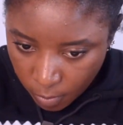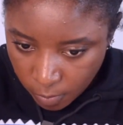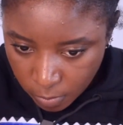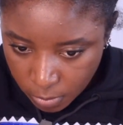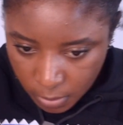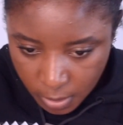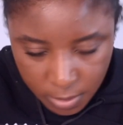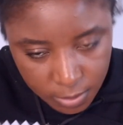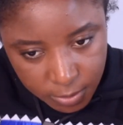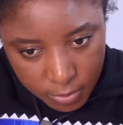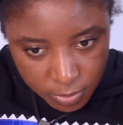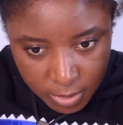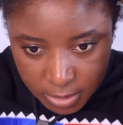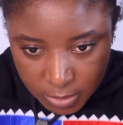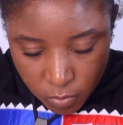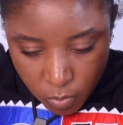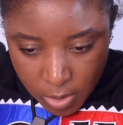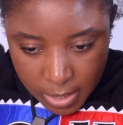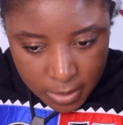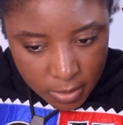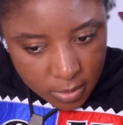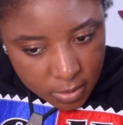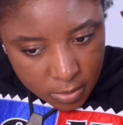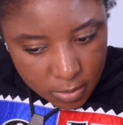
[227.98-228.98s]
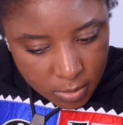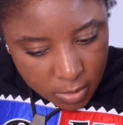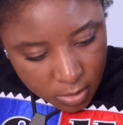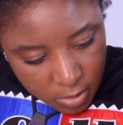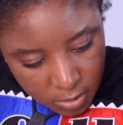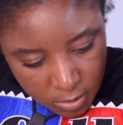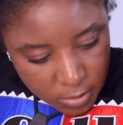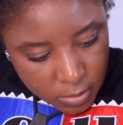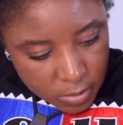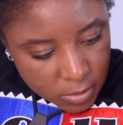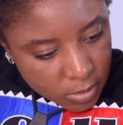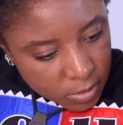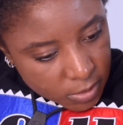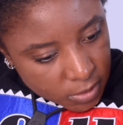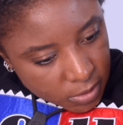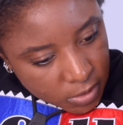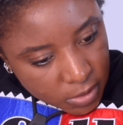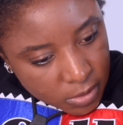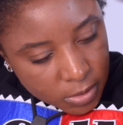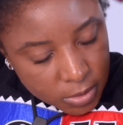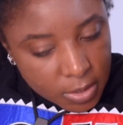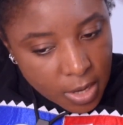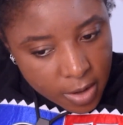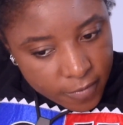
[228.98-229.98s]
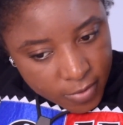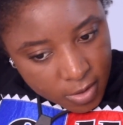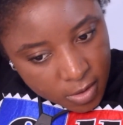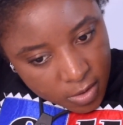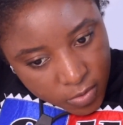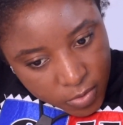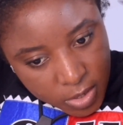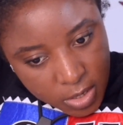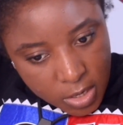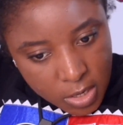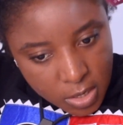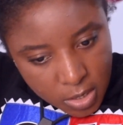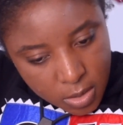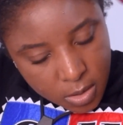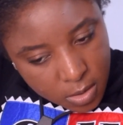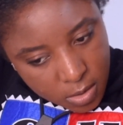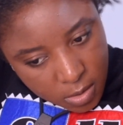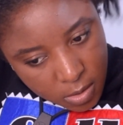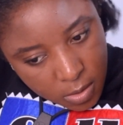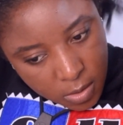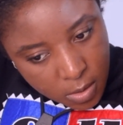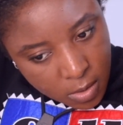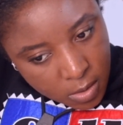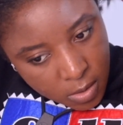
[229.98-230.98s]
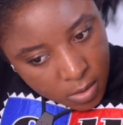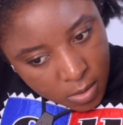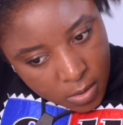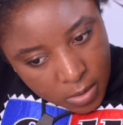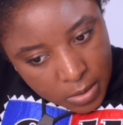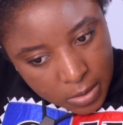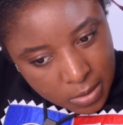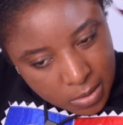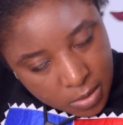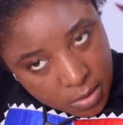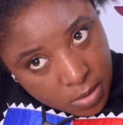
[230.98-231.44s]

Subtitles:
got nothing in return for my pain.